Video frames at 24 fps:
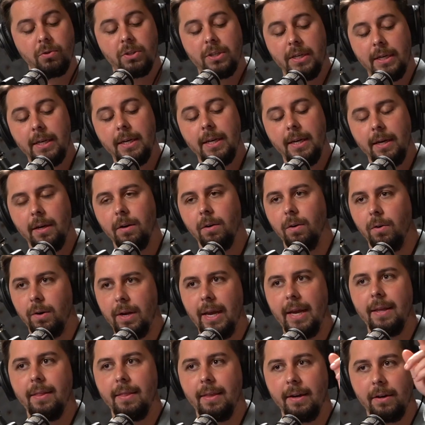see here,
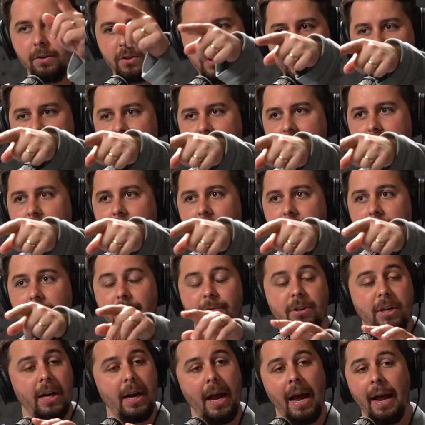okay, they're saying
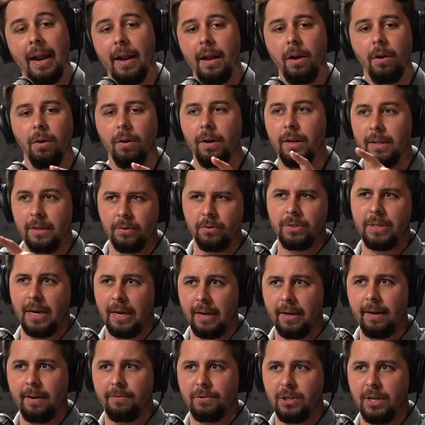INFJ. I it was
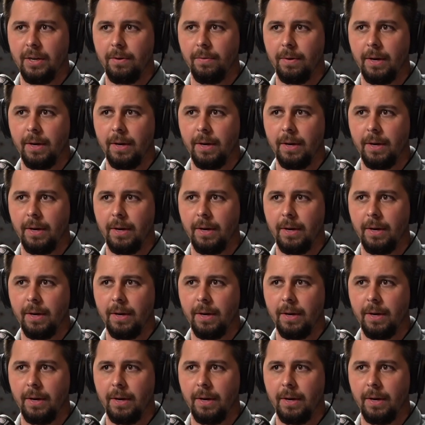INFJ,